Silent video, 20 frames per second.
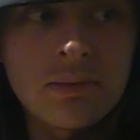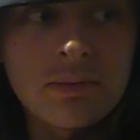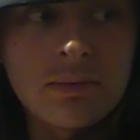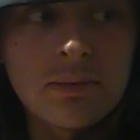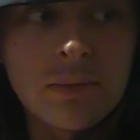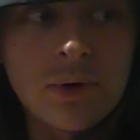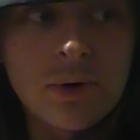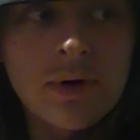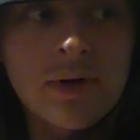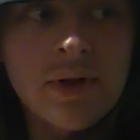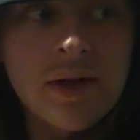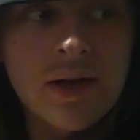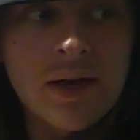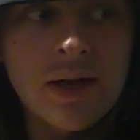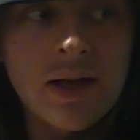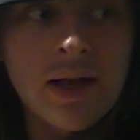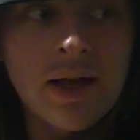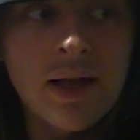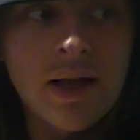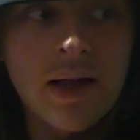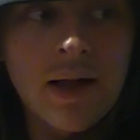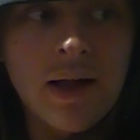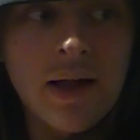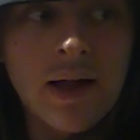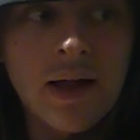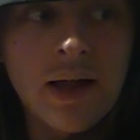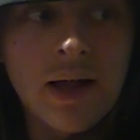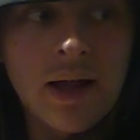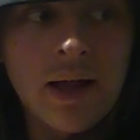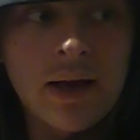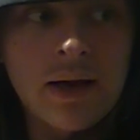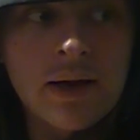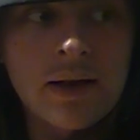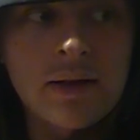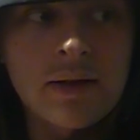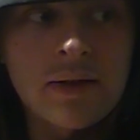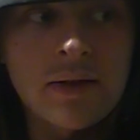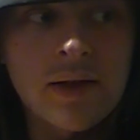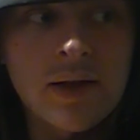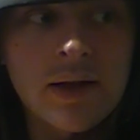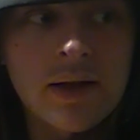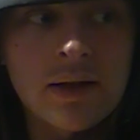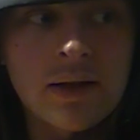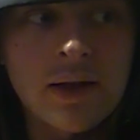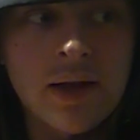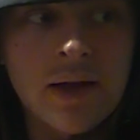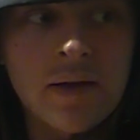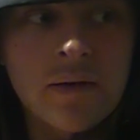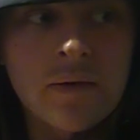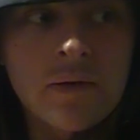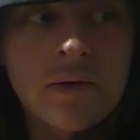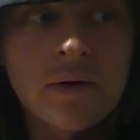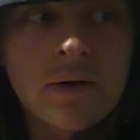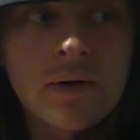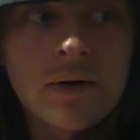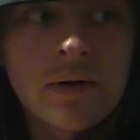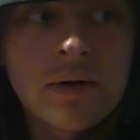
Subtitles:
more than anything in life,